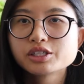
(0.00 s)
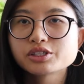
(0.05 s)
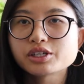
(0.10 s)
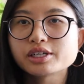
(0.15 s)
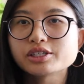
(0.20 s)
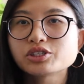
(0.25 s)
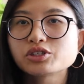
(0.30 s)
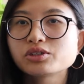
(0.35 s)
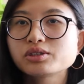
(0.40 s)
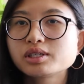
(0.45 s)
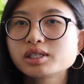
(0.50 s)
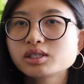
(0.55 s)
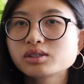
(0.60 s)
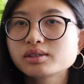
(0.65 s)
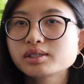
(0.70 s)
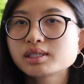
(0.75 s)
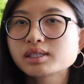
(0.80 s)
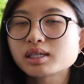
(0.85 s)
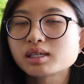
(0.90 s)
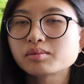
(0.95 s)
So I showed these
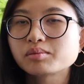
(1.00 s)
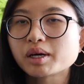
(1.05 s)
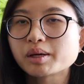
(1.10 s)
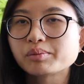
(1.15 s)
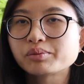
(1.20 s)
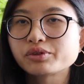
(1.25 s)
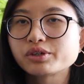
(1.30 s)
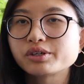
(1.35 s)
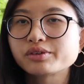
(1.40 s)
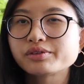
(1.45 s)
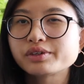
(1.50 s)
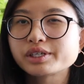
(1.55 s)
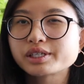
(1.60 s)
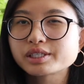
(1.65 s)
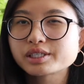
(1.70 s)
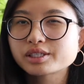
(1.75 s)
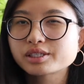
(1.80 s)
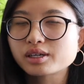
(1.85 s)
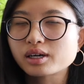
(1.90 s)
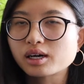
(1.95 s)
ones in my
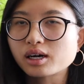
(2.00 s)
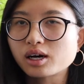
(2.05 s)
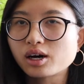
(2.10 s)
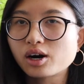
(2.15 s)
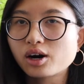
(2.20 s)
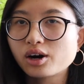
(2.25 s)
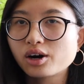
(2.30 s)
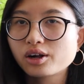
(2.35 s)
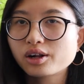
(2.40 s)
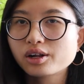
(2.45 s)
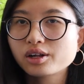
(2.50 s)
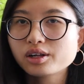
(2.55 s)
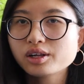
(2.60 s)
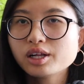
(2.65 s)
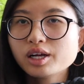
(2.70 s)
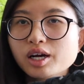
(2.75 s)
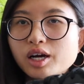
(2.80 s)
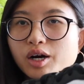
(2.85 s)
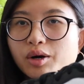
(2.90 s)
previous haul,